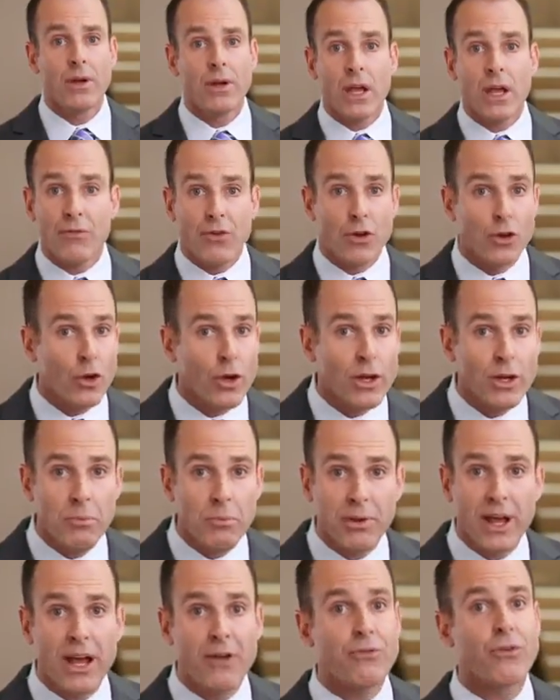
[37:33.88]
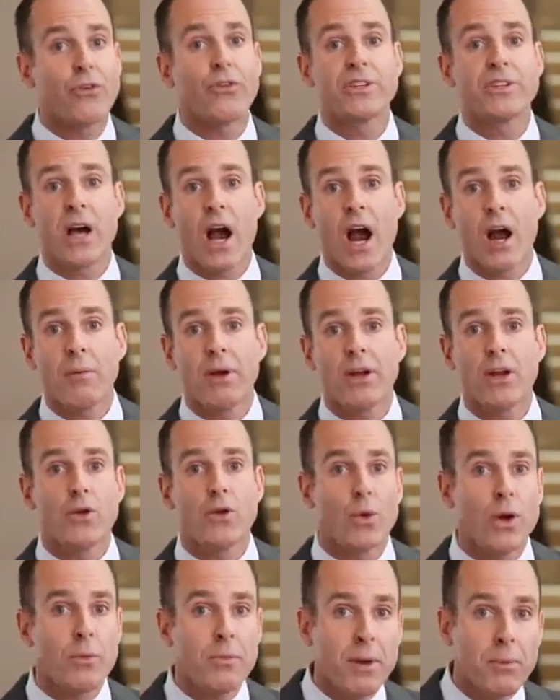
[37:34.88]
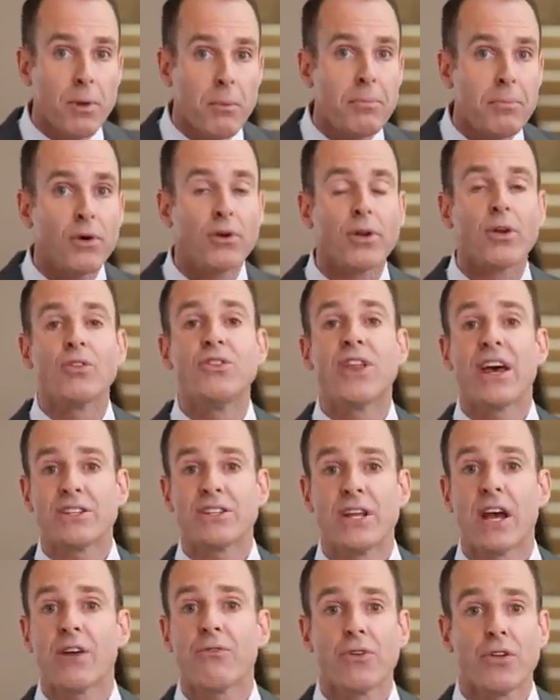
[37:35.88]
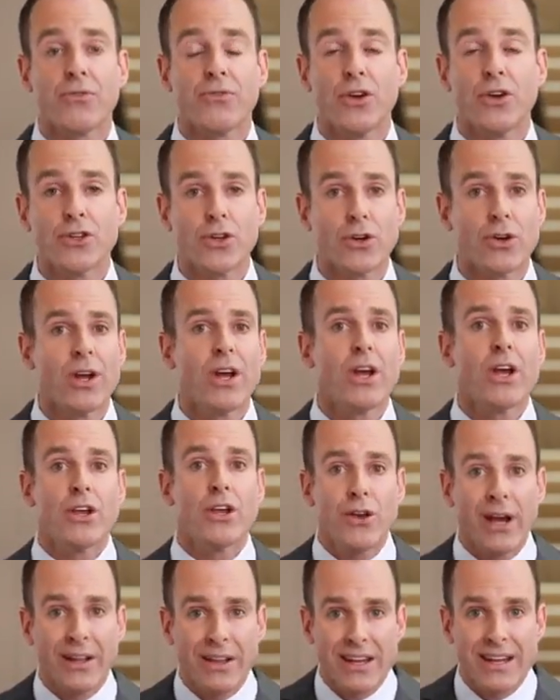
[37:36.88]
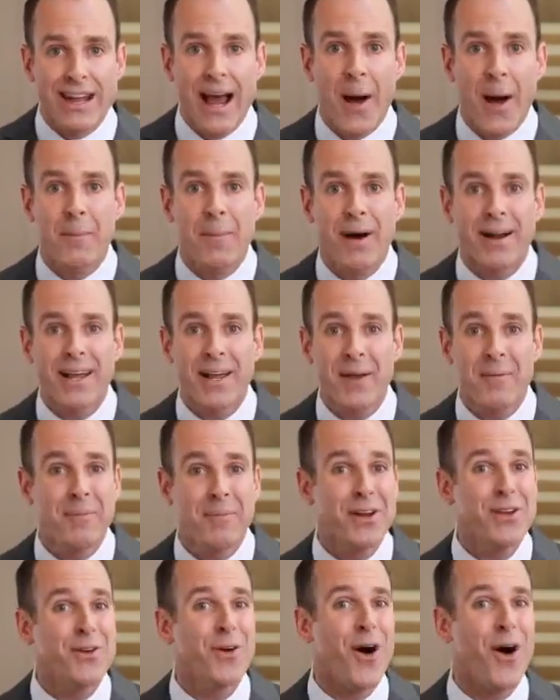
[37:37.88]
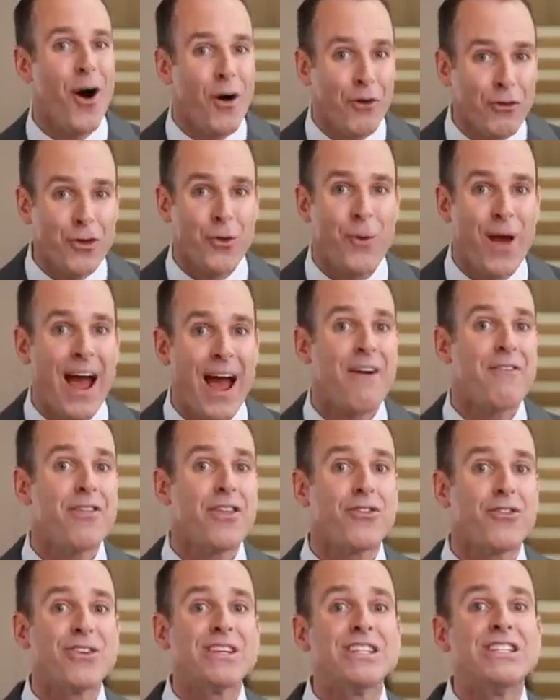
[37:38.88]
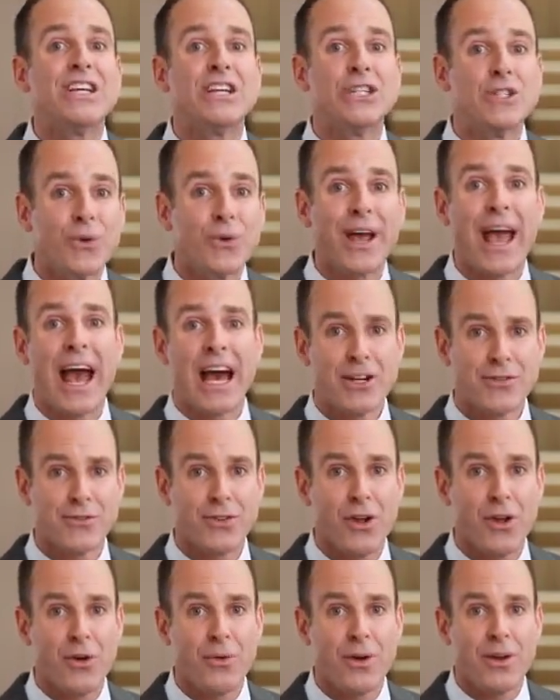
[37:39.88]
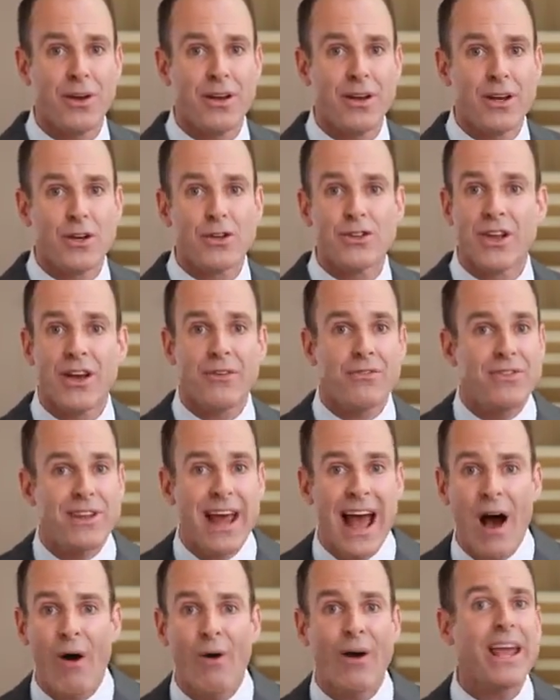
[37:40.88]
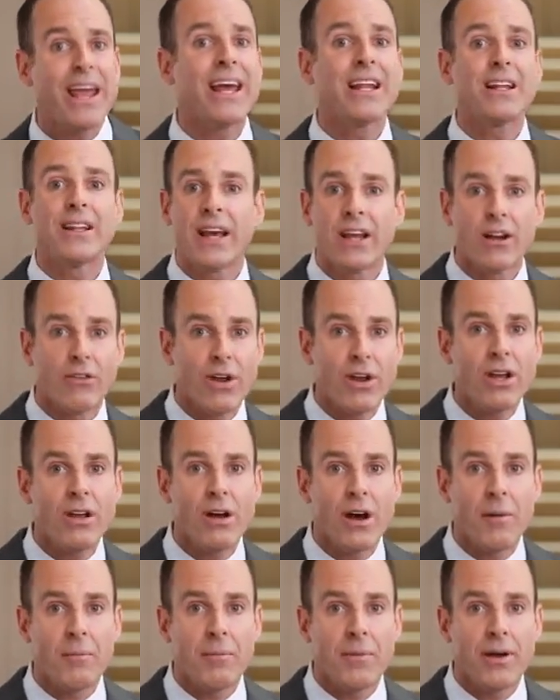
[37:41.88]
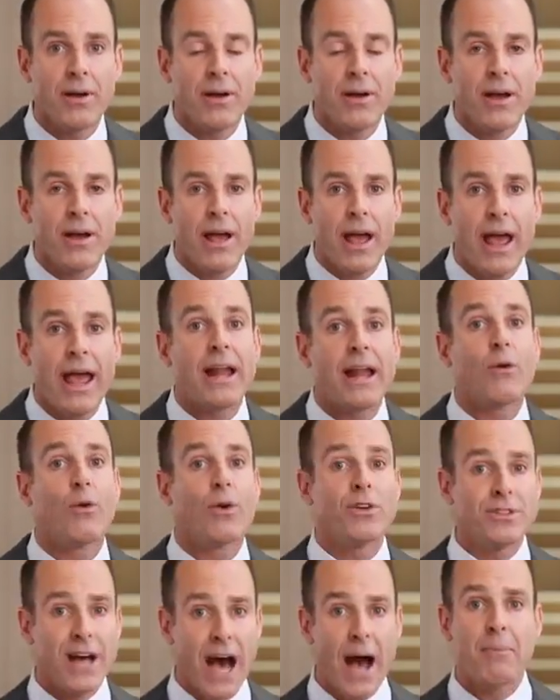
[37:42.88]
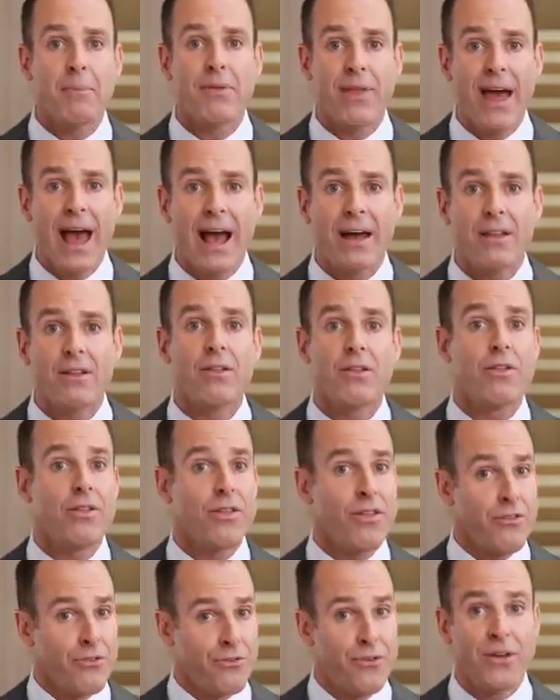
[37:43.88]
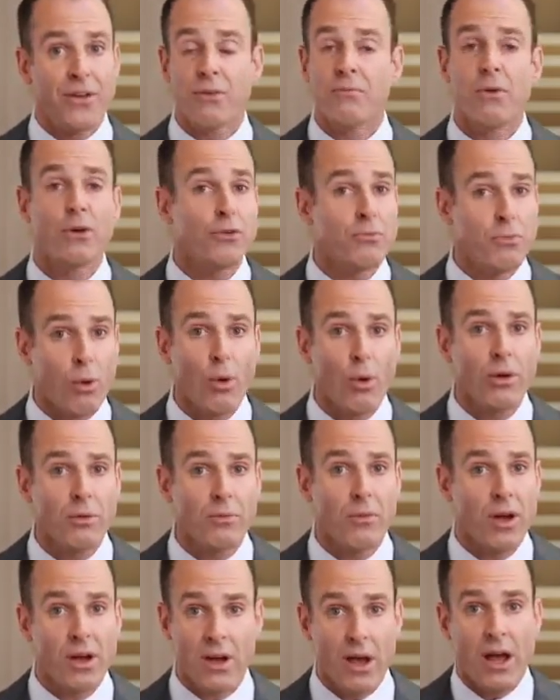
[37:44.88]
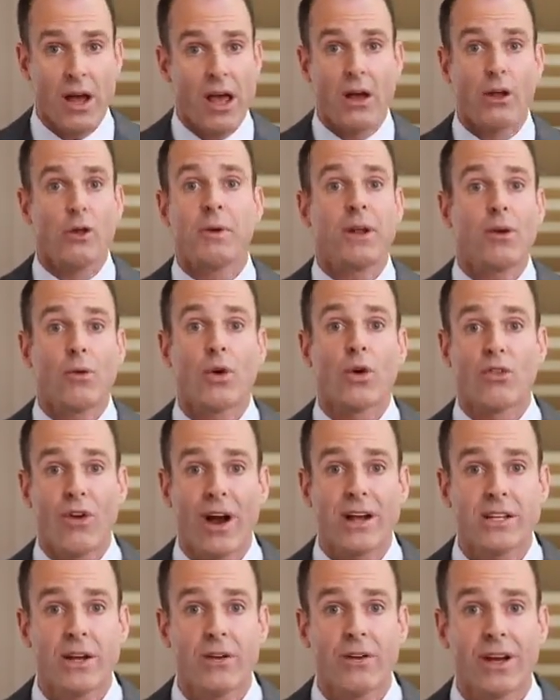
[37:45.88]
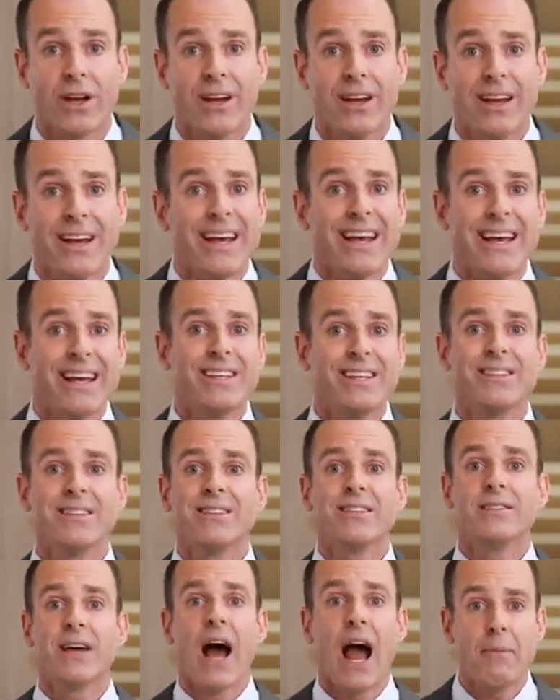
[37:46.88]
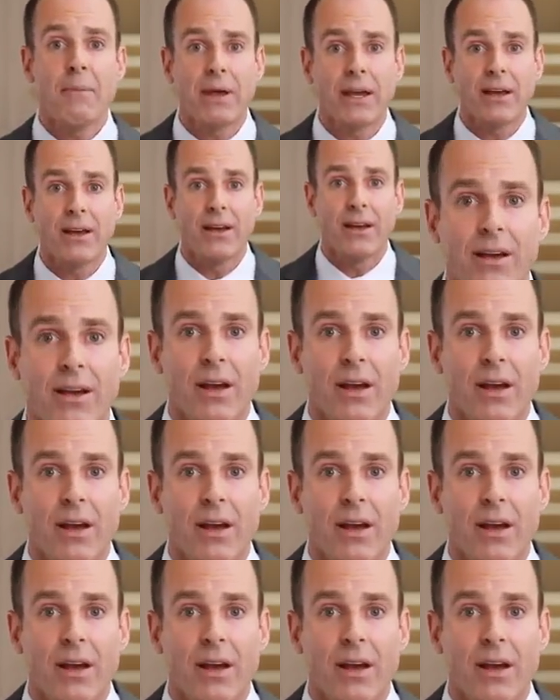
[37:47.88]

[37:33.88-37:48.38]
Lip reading: If you're looking to plan for retirement and you want to be able to build a nest egg for the future, you got the now money, but you also have the residual cash flow. So you have now and later income. And on top of that, the fifth and most important element or criteria is the timing.